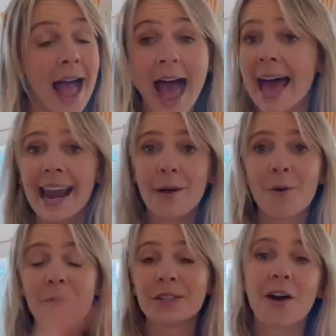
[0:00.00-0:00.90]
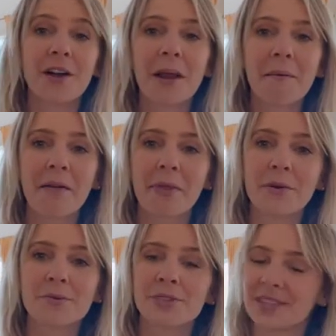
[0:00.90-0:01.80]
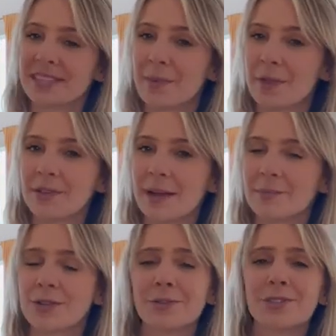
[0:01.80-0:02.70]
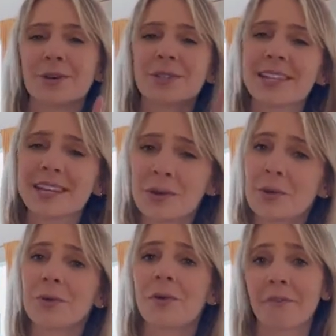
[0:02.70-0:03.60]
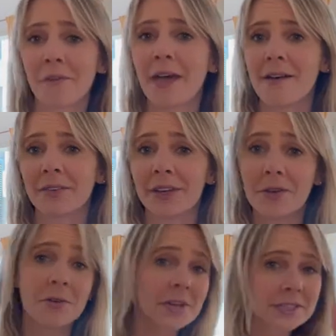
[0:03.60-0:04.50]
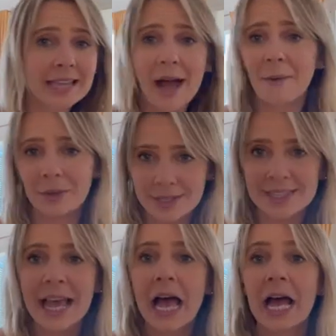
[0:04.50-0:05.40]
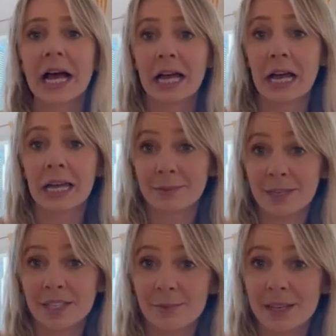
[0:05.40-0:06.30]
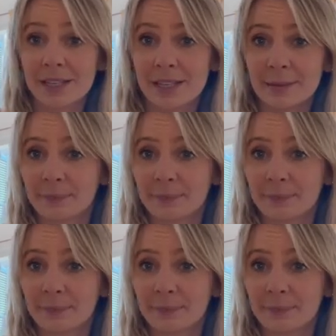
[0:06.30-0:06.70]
And I will be talking about those some other time too, so stay tuned for that video, because that one's gonna be spicy.